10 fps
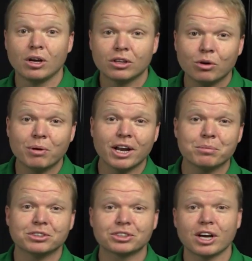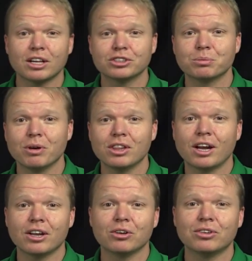Hello, my name is Skylar Smith
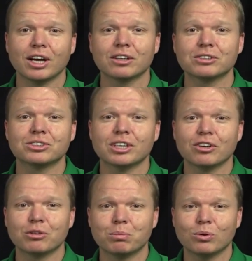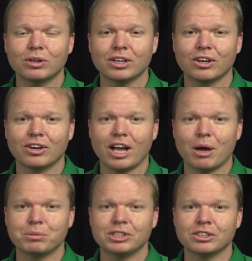and I do technical sales support here at
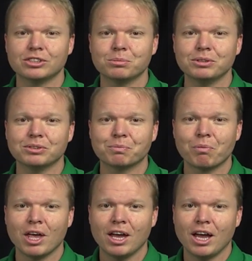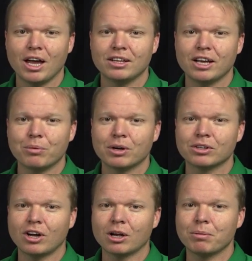Apogee Instruments. And today we're going to
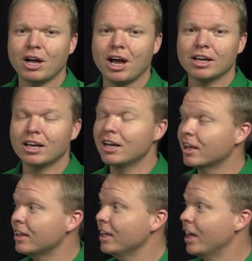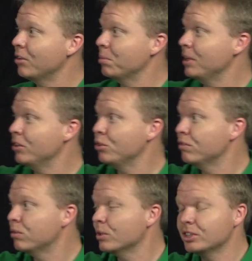talk about how to connect the
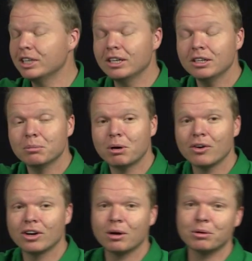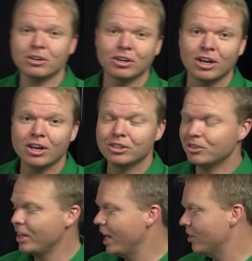SP214 pyranometer
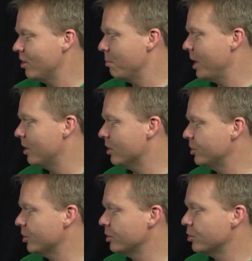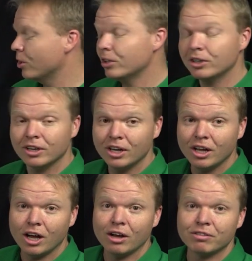to the SMA cluster controller,
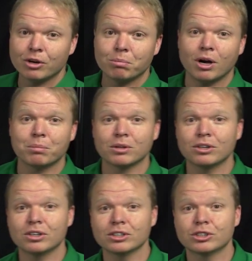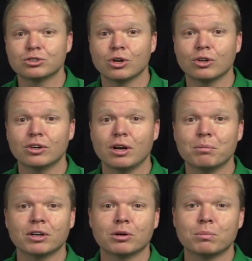a very popular controller
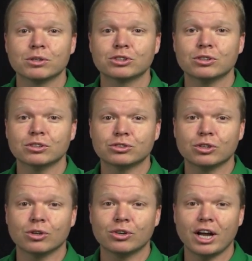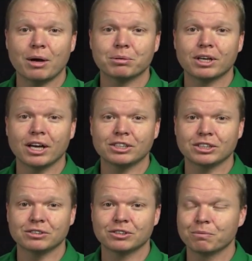among commercial solar
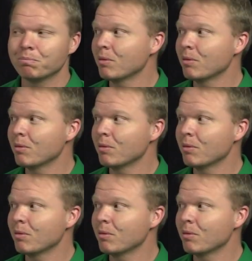applications.